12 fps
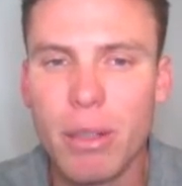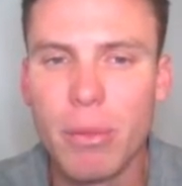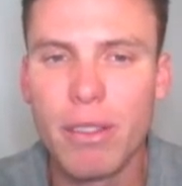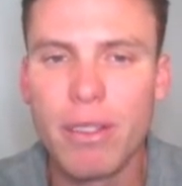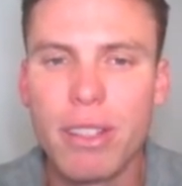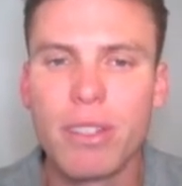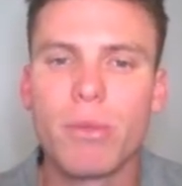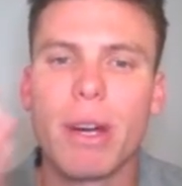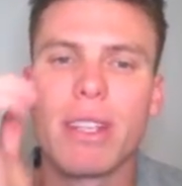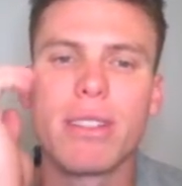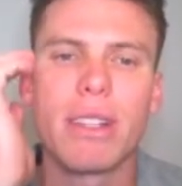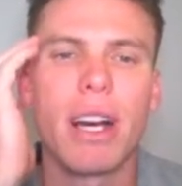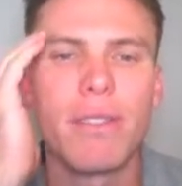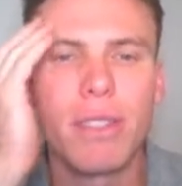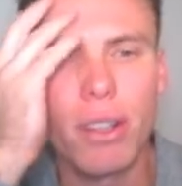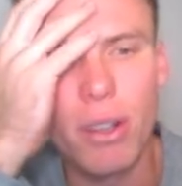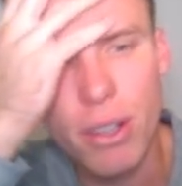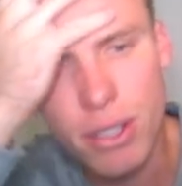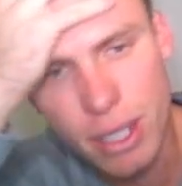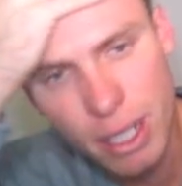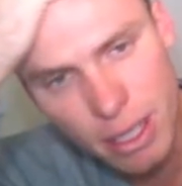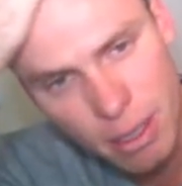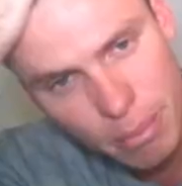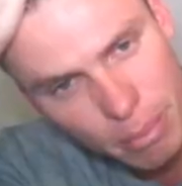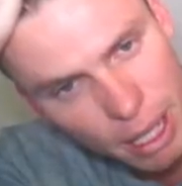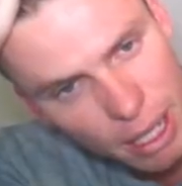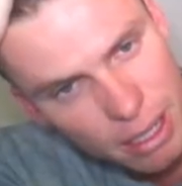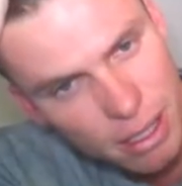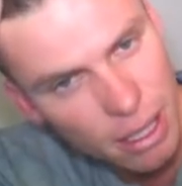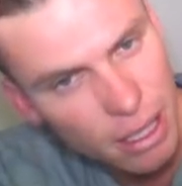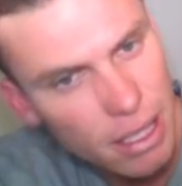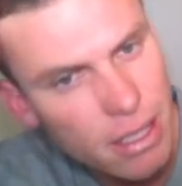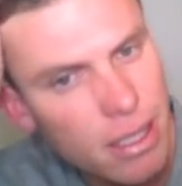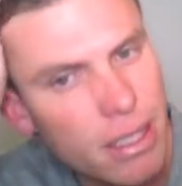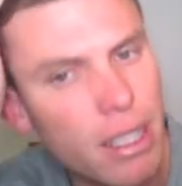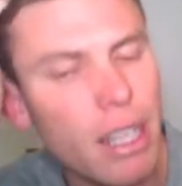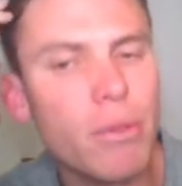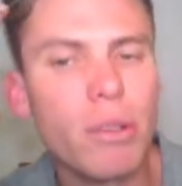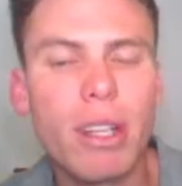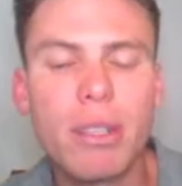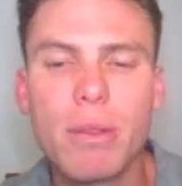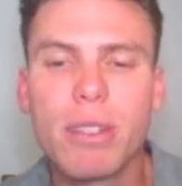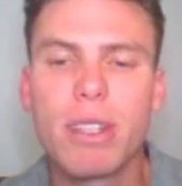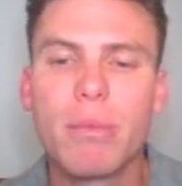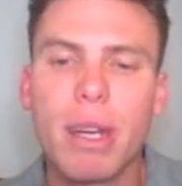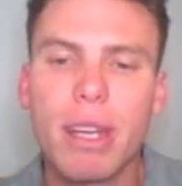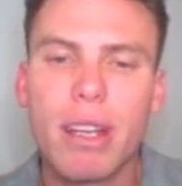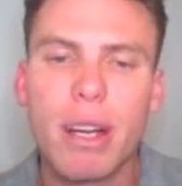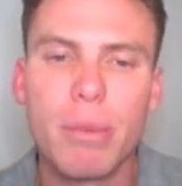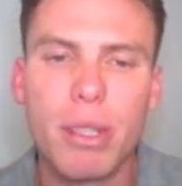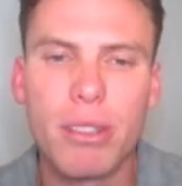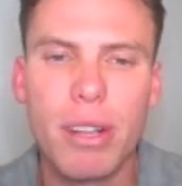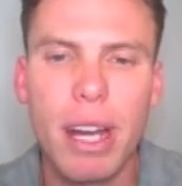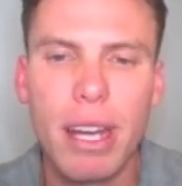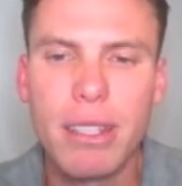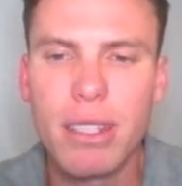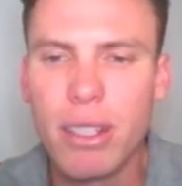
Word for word: but if I should wait till after Origin and get some bargains like these instead, well, I suppose you could make a couple of trades.